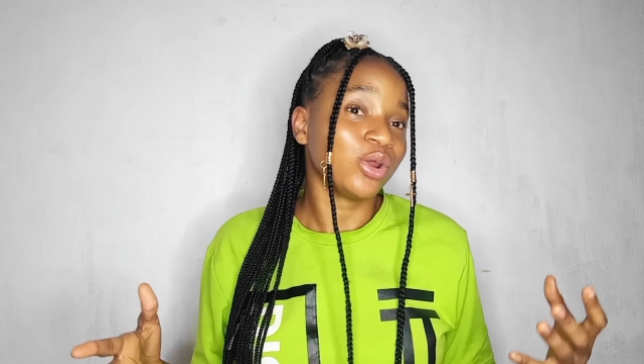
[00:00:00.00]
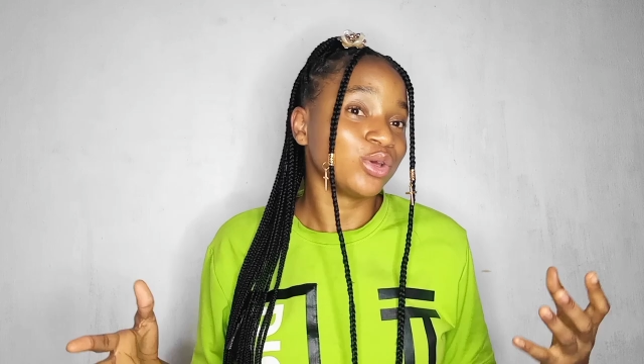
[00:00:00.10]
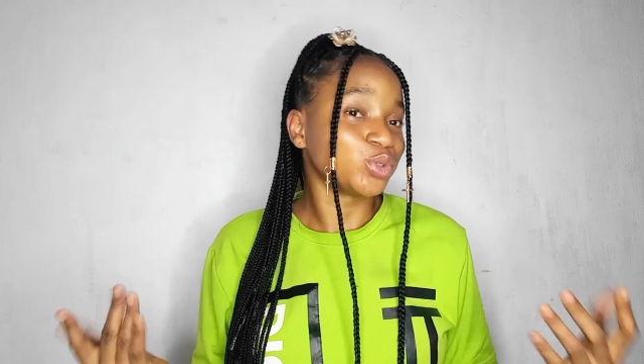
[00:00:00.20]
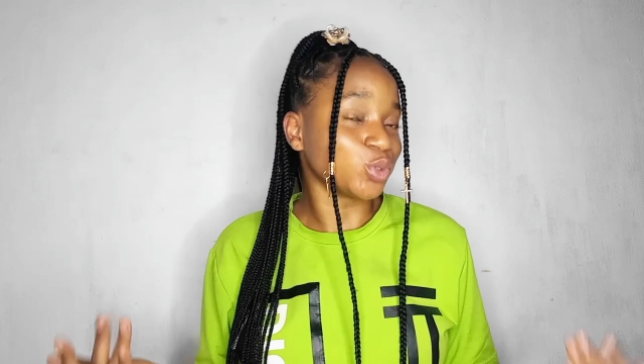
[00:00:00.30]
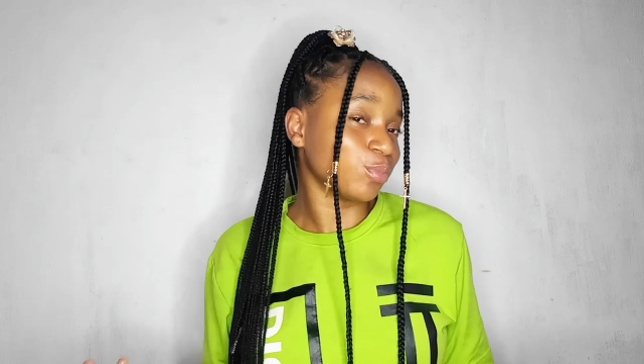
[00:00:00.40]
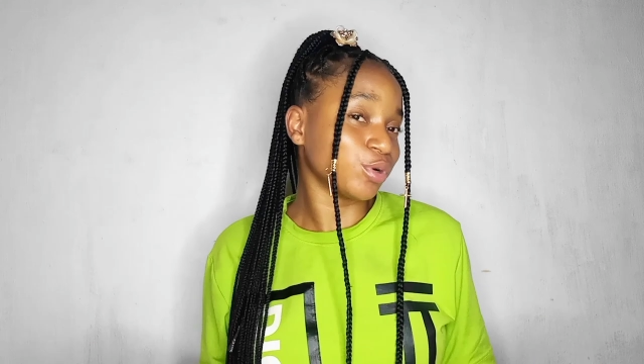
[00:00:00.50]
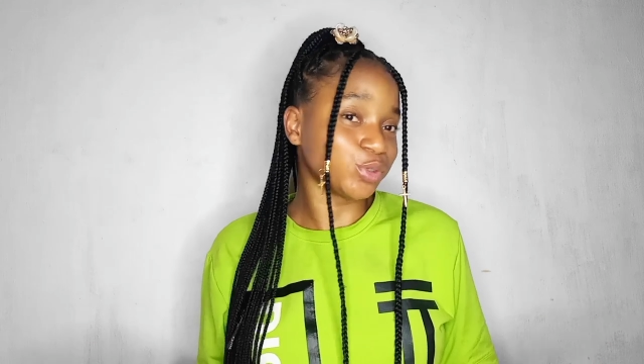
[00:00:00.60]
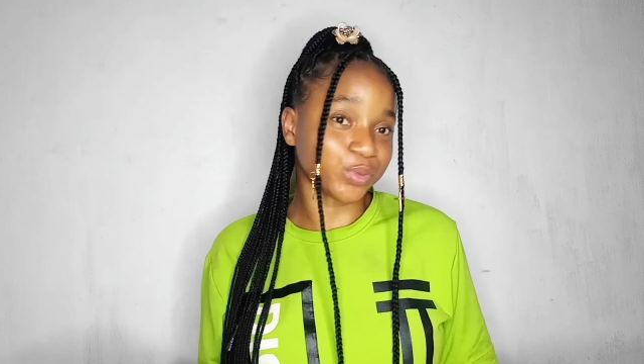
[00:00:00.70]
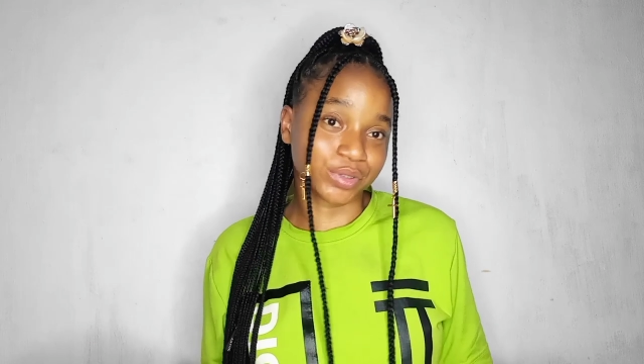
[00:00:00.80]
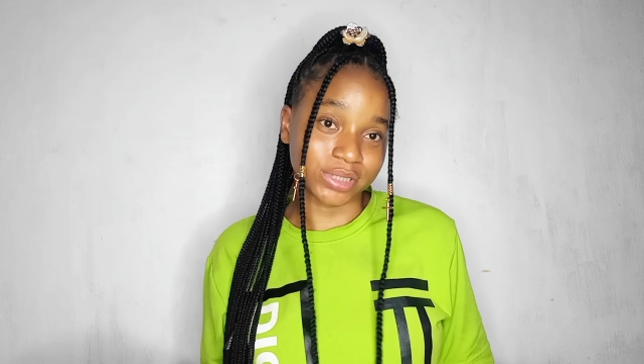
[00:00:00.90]
so
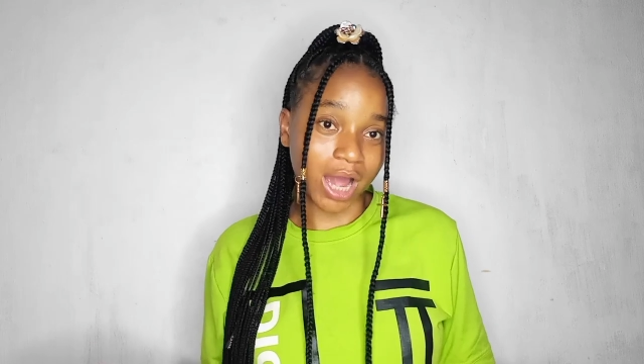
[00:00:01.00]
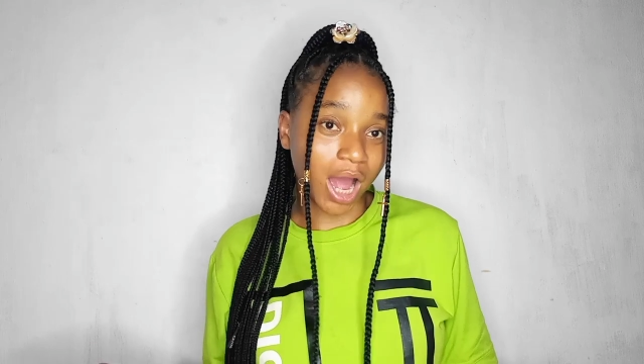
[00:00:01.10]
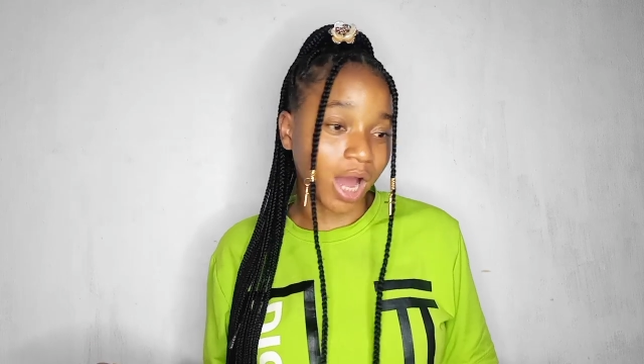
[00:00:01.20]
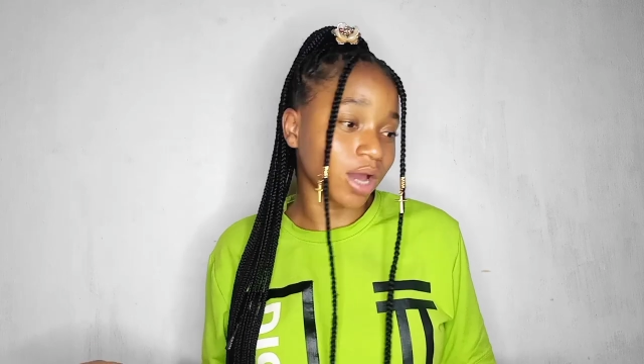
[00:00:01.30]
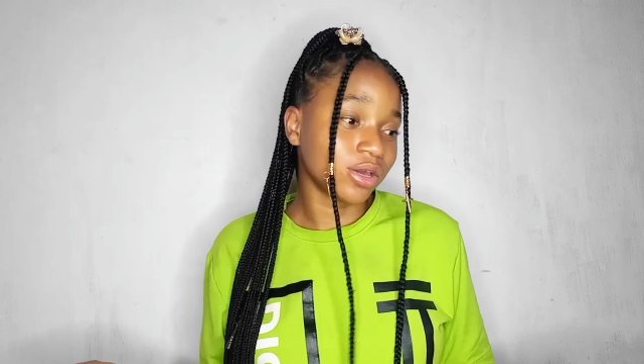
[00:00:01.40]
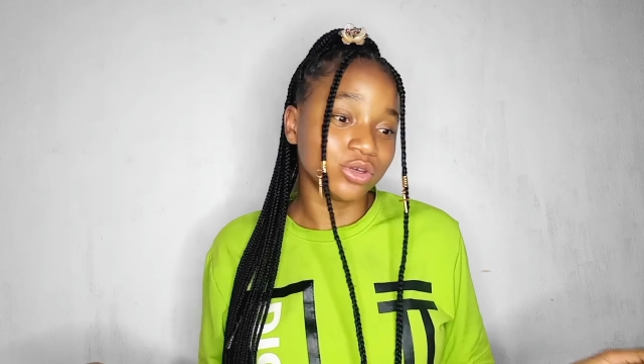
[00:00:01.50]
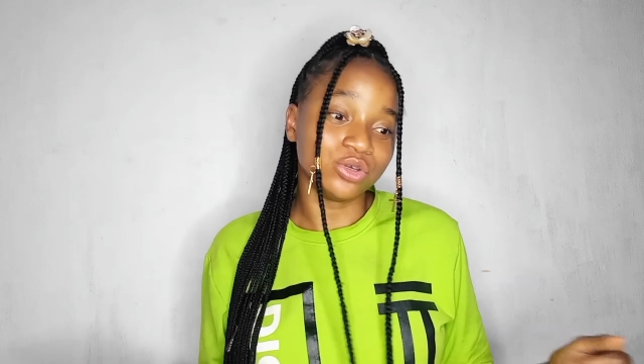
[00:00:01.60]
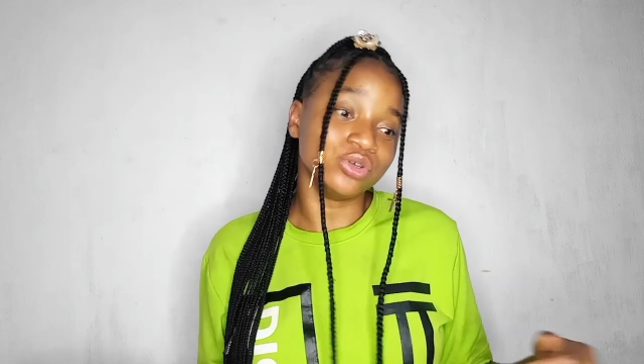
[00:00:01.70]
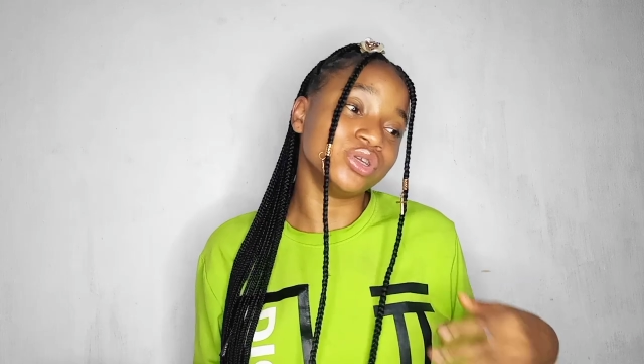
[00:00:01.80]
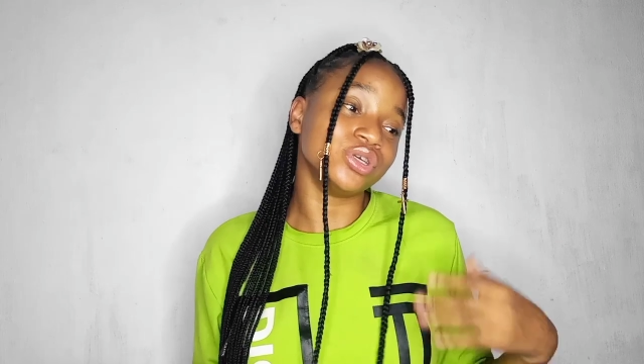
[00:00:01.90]
much water
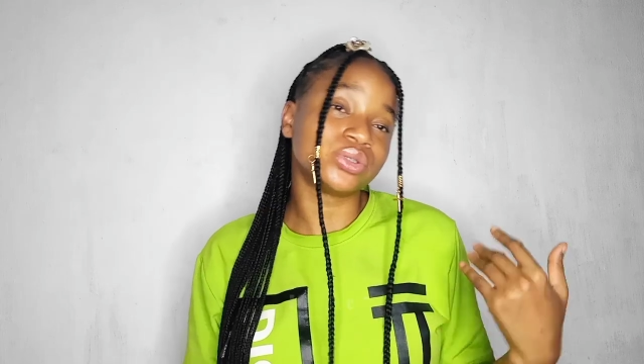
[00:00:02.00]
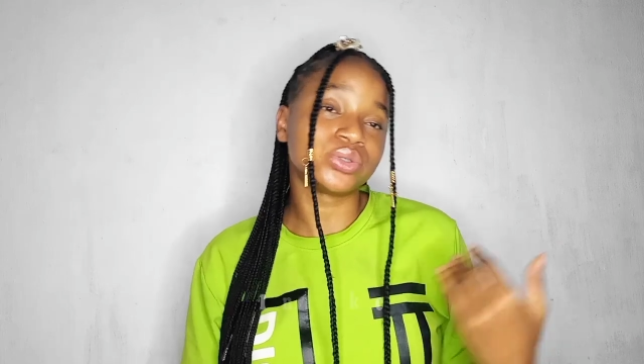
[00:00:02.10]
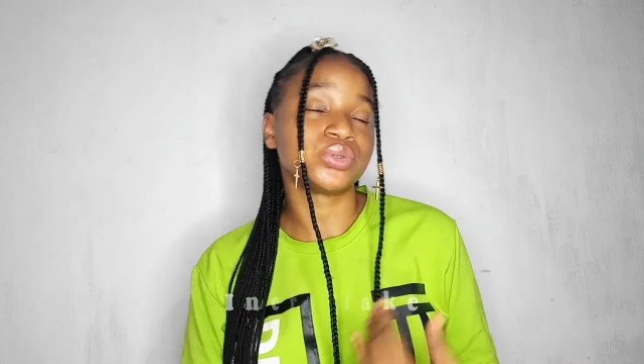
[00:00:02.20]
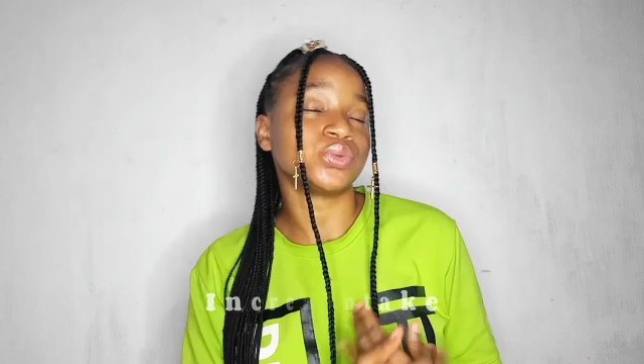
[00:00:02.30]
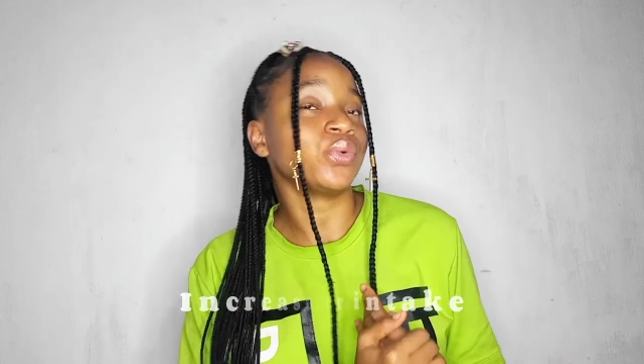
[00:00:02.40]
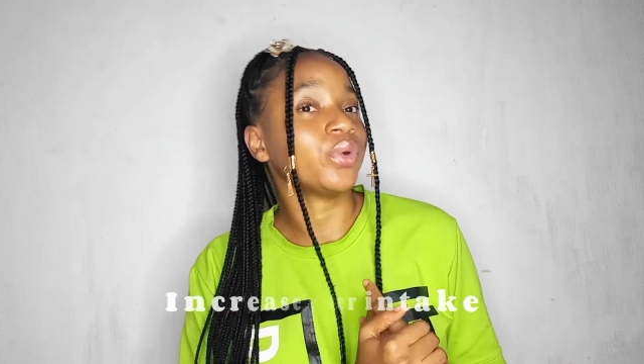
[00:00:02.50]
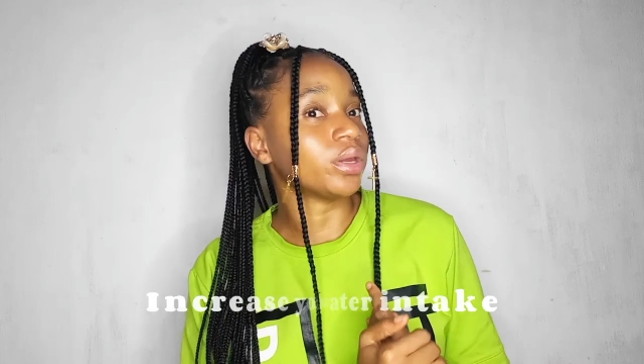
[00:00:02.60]
you need to